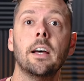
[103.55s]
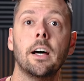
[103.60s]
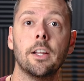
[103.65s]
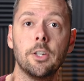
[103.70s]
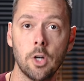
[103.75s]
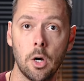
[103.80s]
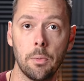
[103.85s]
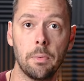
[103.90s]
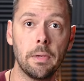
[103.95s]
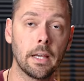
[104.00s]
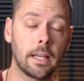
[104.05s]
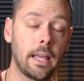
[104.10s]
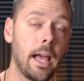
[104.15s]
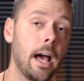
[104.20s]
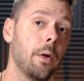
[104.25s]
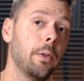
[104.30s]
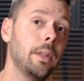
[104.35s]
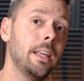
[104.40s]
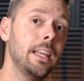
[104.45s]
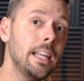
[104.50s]
Adobe
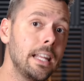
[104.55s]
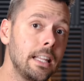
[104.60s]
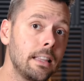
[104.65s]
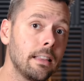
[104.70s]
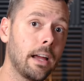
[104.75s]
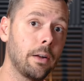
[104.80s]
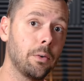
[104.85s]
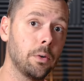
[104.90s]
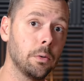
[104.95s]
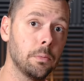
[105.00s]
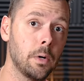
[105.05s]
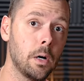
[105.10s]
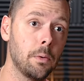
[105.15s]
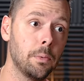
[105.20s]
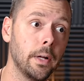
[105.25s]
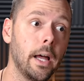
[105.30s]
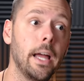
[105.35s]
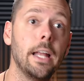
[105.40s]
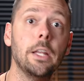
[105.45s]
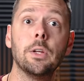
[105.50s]
account in Lightroom
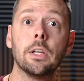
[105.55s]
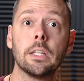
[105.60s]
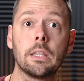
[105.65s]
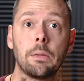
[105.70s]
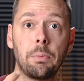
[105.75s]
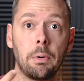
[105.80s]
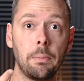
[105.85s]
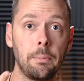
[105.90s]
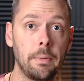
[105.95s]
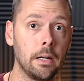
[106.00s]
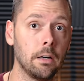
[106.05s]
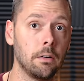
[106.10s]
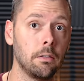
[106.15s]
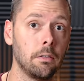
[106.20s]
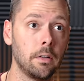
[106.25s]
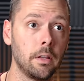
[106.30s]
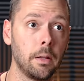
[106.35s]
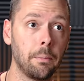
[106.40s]
Mobile and you get the premier,